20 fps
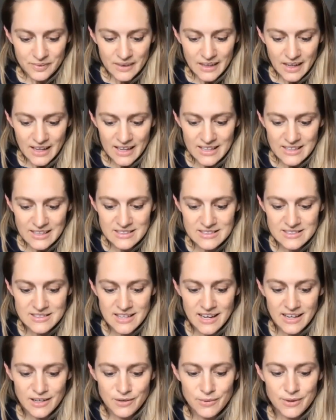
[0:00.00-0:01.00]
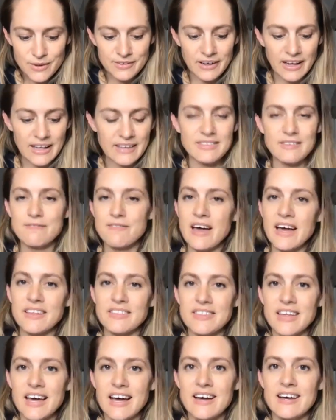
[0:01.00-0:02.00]
And starting with like the
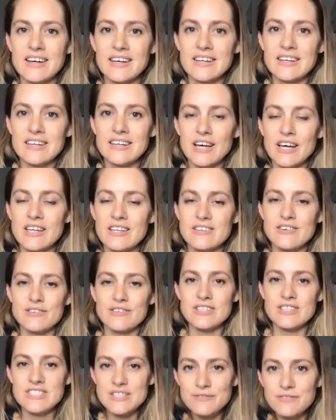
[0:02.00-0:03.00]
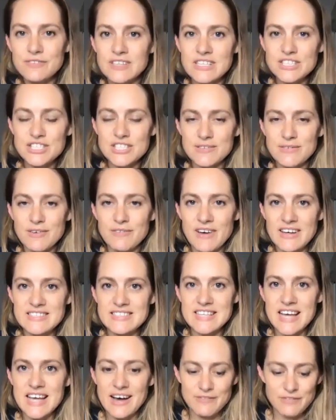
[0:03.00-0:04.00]
fact that, you know, the definition of a face
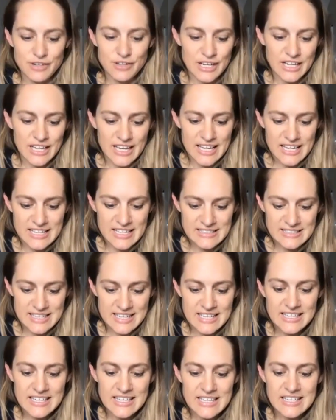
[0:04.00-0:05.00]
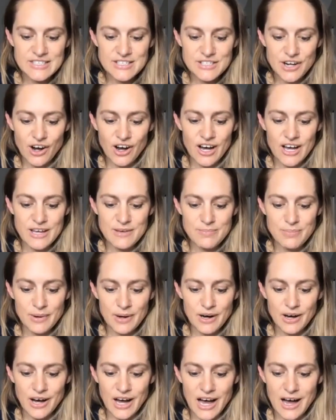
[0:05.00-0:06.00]
covering is any type
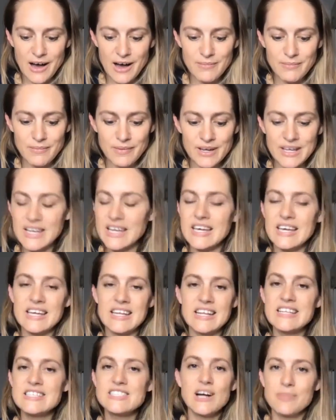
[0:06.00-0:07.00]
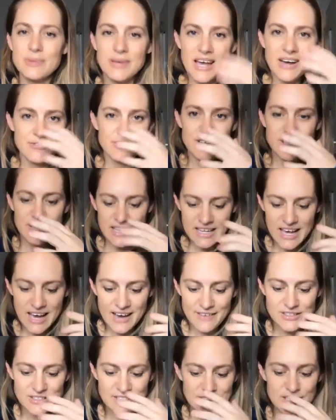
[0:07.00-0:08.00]
of covering that
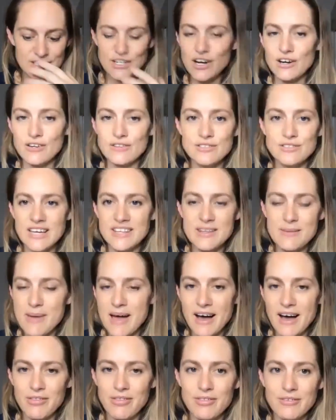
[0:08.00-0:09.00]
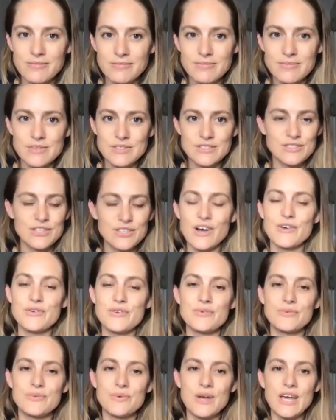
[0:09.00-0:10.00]
covers the nose and the mouth.
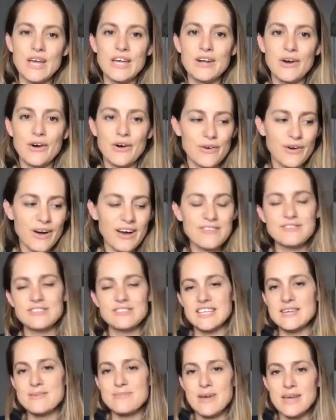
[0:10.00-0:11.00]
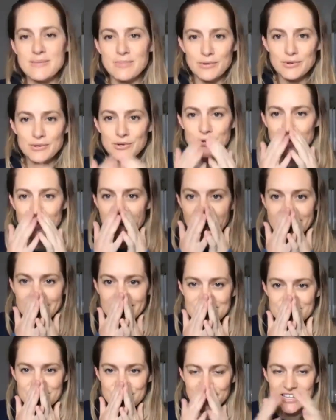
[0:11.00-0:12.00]
So, you know, I've seen people, you can
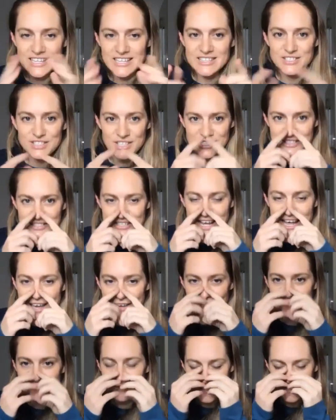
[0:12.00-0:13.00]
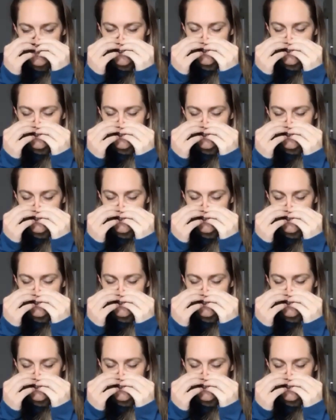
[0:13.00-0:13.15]
literally just have a